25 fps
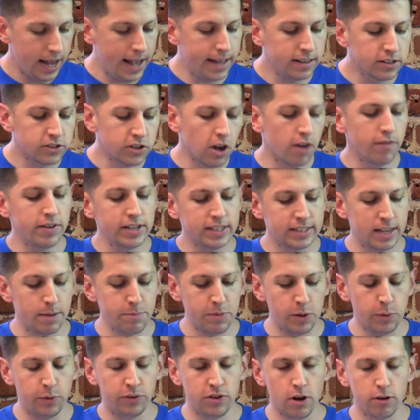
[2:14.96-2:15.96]
And solving
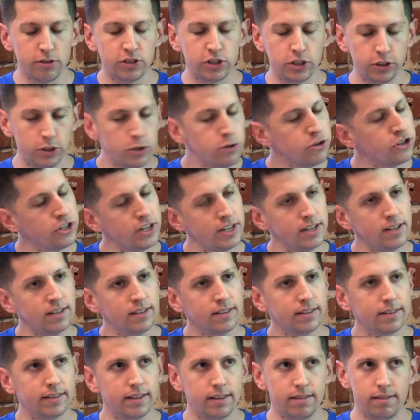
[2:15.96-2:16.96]
something with no
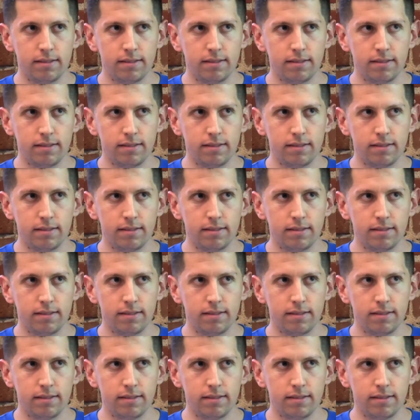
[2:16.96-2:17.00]
solution,